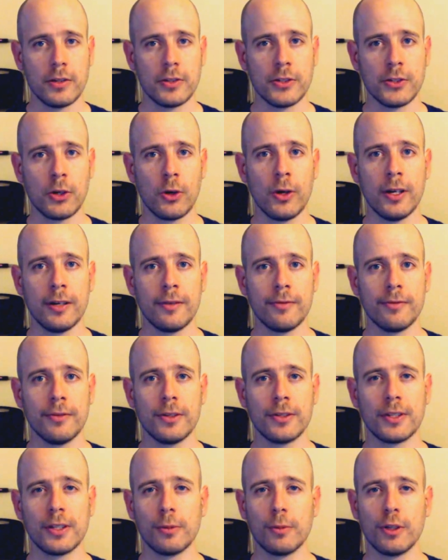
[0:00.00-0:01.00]
Sorry if
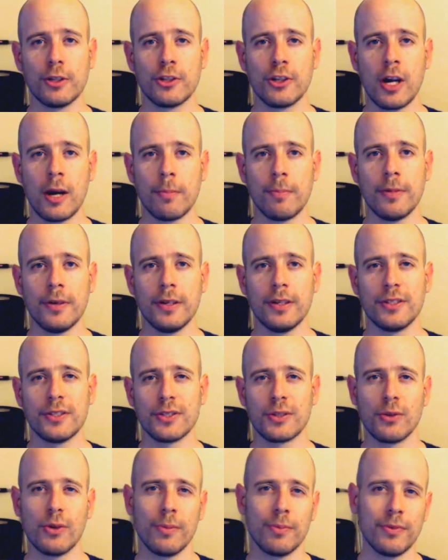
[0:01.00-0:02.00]
this is a little bit choppy,
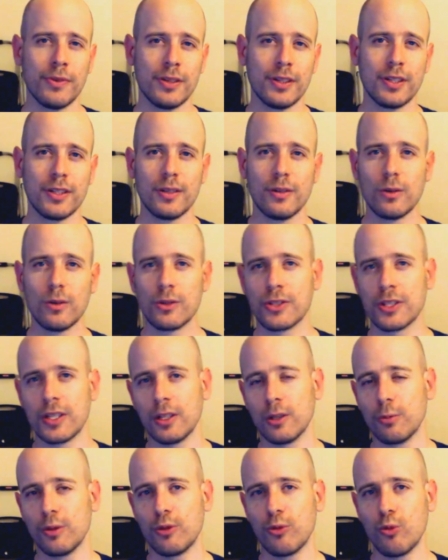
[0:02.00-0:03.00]
scripted, looks a
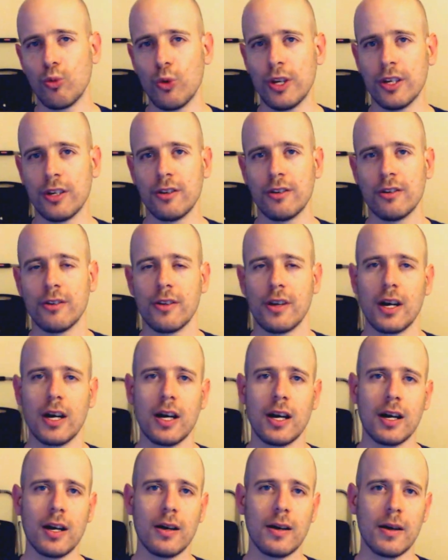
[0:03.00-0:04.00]
little bit weird.
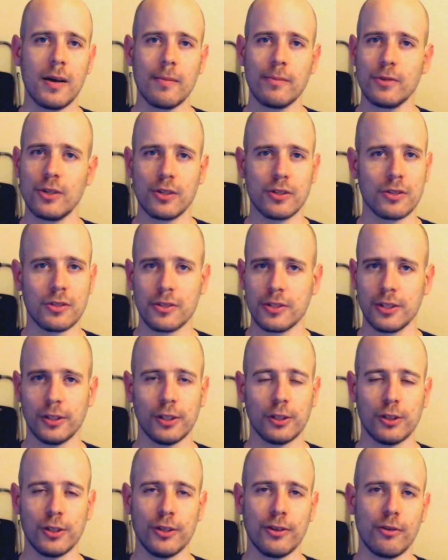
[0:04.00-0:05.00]
I'm just still
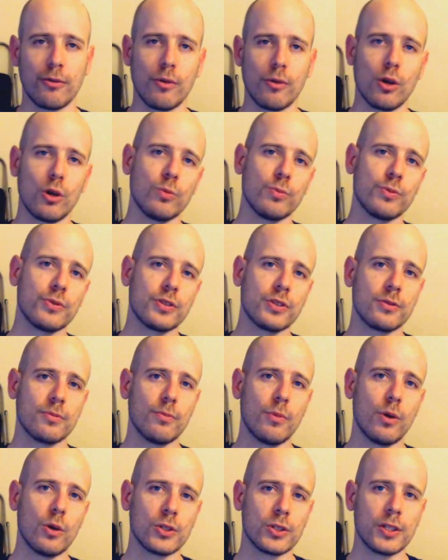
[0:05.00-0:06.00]
learning the ropes.
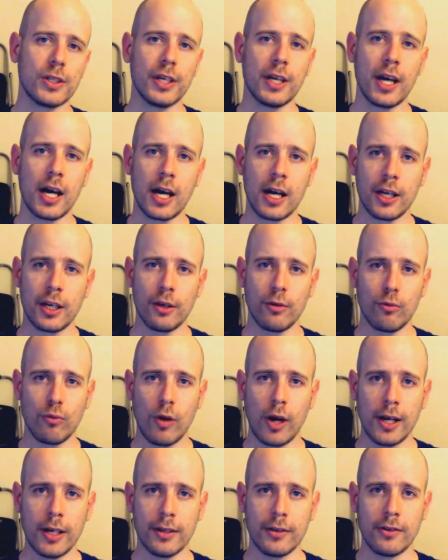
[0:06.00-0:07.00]
Mostly I
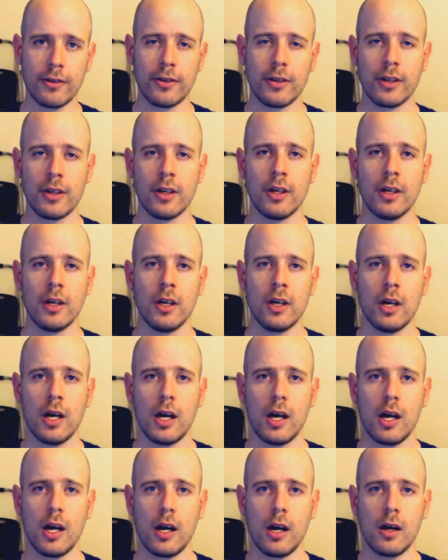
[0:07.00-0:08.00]
write
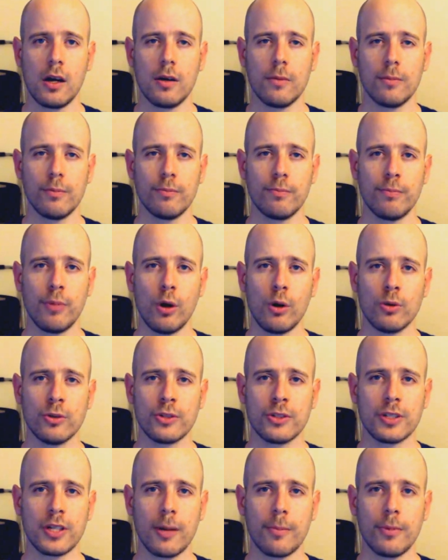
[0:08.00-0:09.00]

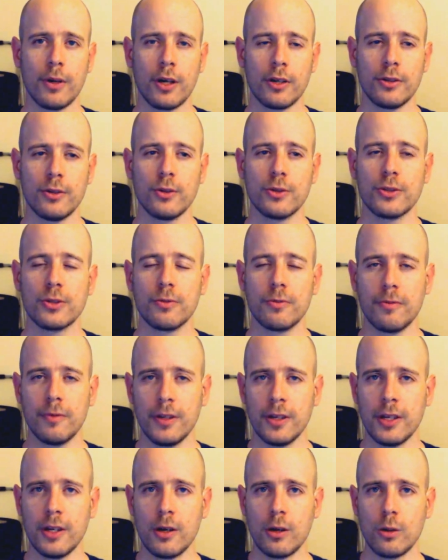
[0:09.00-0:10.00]
posts. I'm not used to
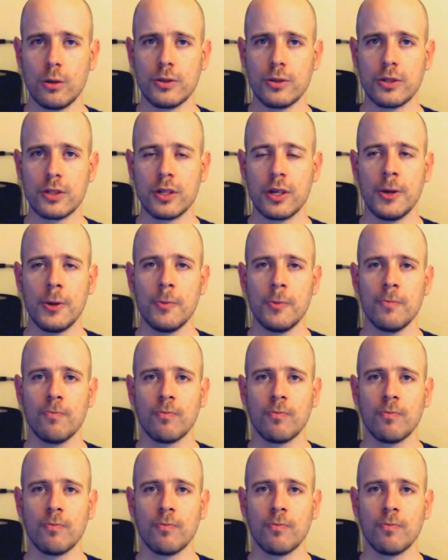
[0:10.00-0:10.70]
videos.